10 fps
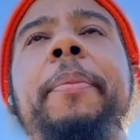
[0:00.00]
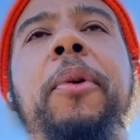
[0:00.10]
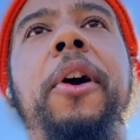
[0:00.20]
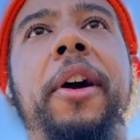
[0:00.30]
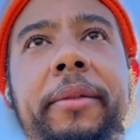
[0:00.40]

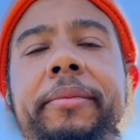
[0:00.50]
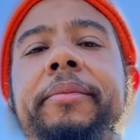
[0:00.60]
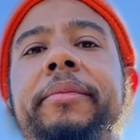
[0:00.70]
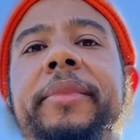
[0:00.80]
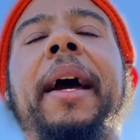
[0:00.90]
That part.
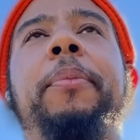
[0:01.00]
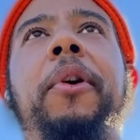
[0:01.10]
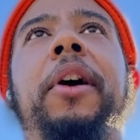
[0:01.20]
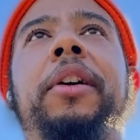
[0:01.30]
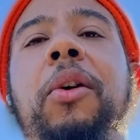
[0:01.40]

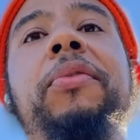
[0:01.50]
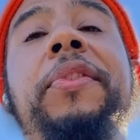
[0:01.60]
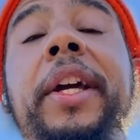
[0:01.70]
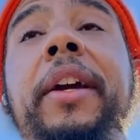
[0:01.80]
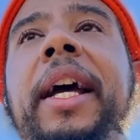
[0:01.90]
Go
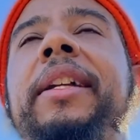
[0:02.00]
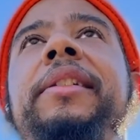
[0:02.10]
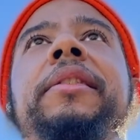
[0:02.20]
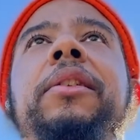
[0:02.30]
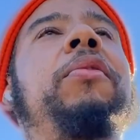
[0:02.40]
figure
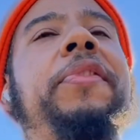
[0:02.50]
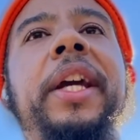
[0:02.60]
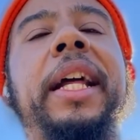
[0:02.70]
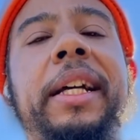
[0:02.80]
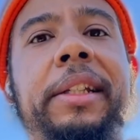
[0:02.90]

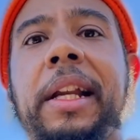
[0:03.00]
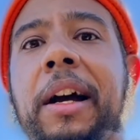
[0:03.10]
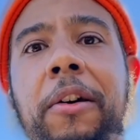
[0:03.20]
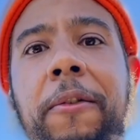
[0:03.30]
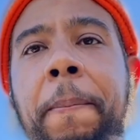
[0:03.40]
that shit
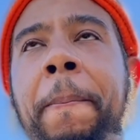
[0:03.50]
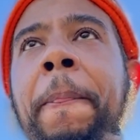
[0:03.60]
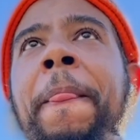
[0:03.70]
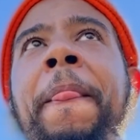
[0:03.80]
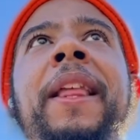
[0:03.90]
out.
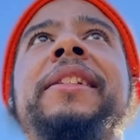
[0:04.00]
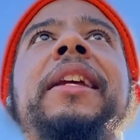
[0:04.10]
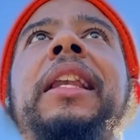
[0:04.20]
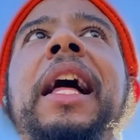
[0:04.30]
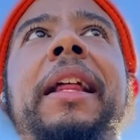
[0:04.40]

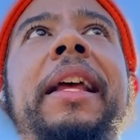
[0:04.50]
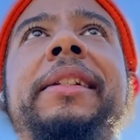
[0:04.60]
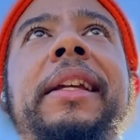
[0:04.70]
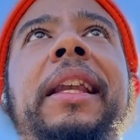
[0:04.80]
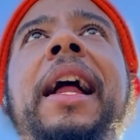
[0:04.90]
Because
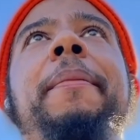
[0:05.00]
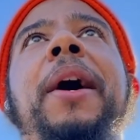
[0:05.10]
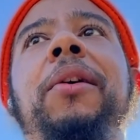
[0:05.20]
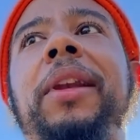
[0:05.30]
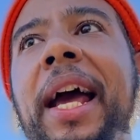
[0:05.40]
it's a lot
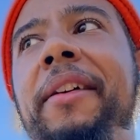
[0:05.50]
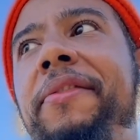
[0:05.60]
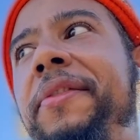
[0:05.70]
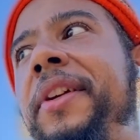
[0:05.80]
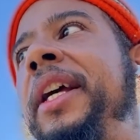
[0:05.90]
about
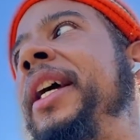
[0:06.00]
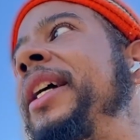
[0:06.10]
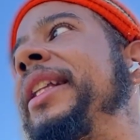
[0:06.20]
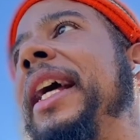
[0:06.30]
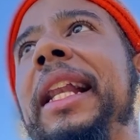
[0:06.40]
life
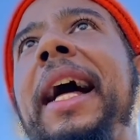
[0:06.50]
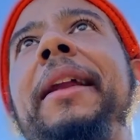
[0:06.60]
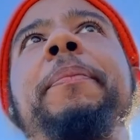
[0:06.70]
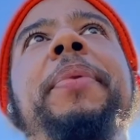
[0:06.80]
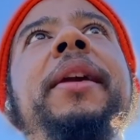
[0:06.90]
that a
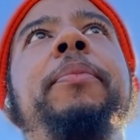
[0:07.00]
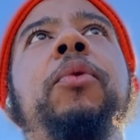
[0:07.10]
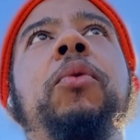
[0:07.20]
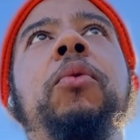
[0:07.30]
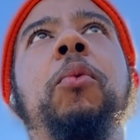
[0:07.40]
lot of
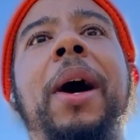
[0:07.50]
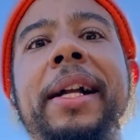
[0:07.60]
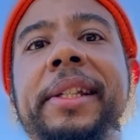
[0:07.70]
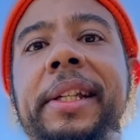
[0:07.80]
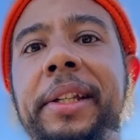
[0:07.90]
people
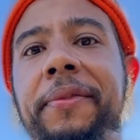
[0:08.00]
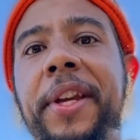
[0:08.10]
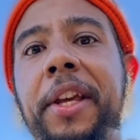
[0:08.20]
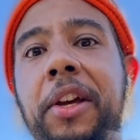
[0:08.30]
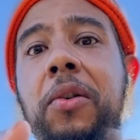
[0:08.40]
watching these
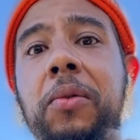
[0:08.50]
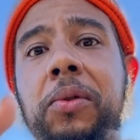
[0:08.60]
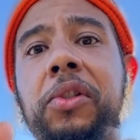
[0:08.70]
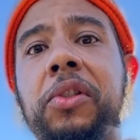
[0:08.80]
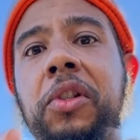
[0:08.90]

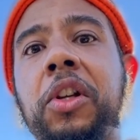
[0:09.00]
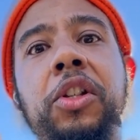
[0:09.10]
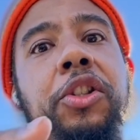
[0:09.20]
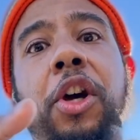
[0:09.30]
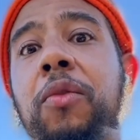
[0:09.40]
videos
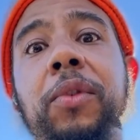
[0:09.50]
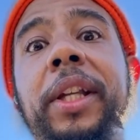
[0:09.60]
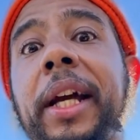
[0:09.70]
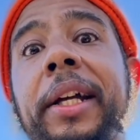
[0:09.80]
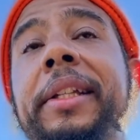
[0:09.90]
don't
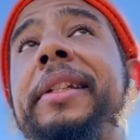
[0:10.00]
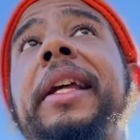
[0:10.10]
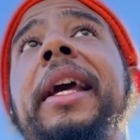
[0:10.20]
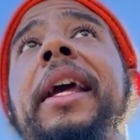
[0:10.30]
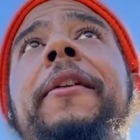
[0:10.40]
really
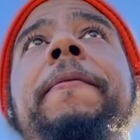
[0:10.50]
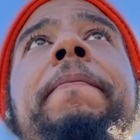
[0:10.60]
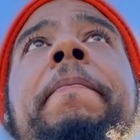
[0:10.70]
understand.